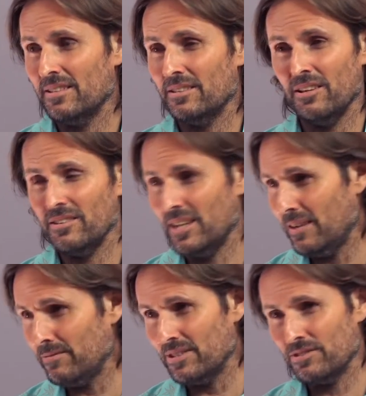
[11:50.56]
They don't
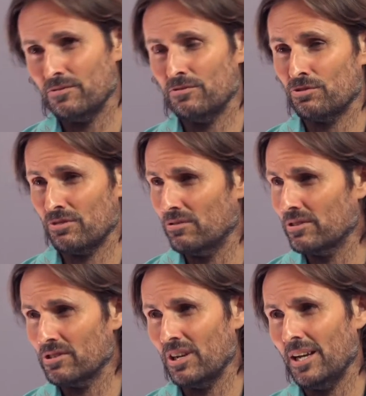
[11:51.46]
have this strong
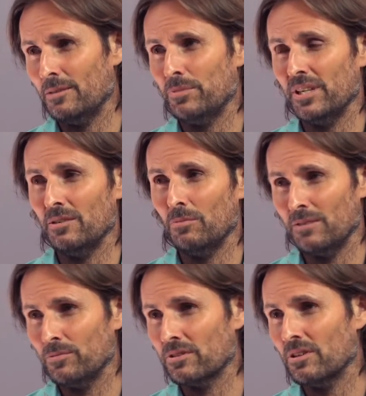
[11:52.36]
desire to be at
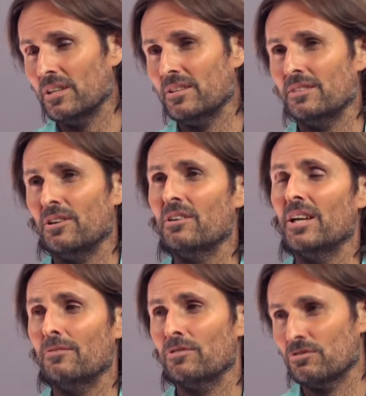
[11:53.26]
one with God. They
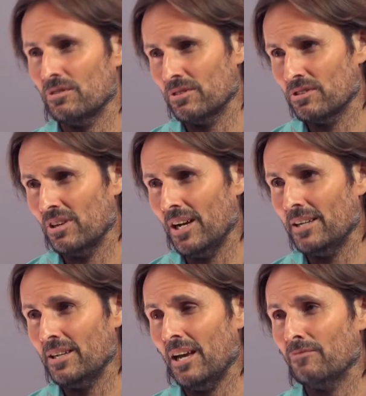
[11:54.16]
don't have a strong
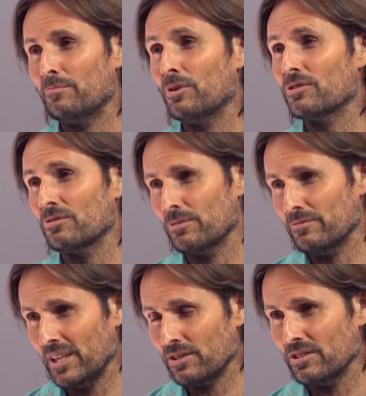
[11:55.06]
desire to have personal
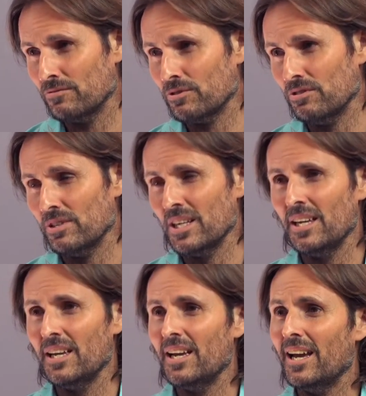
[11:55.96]
reflection of truth.
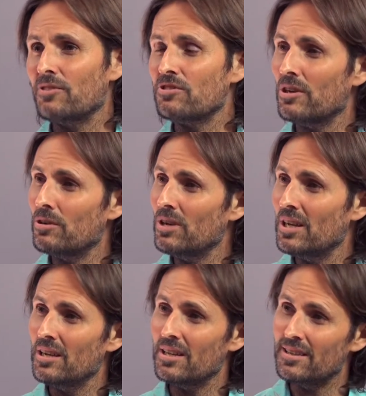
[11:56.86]
And so
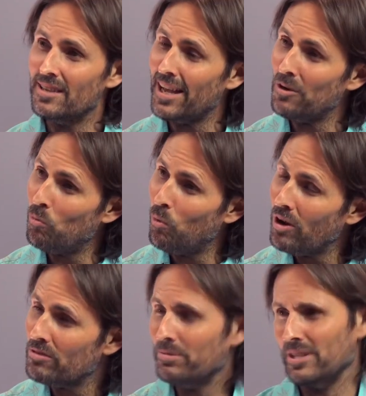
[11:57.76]
they
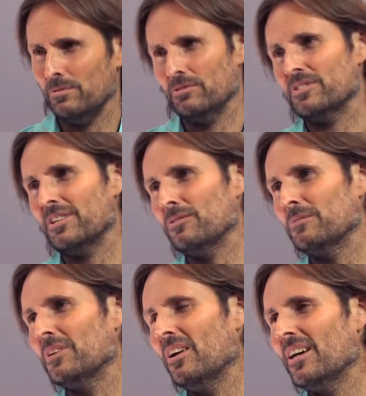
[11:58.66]
want people to tell
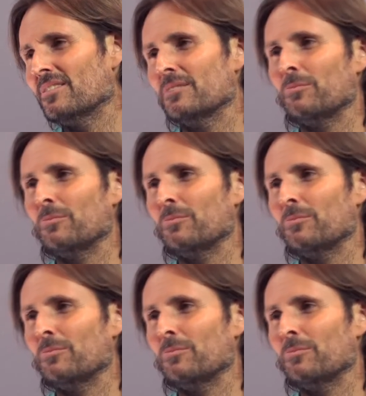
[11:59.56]
them lies.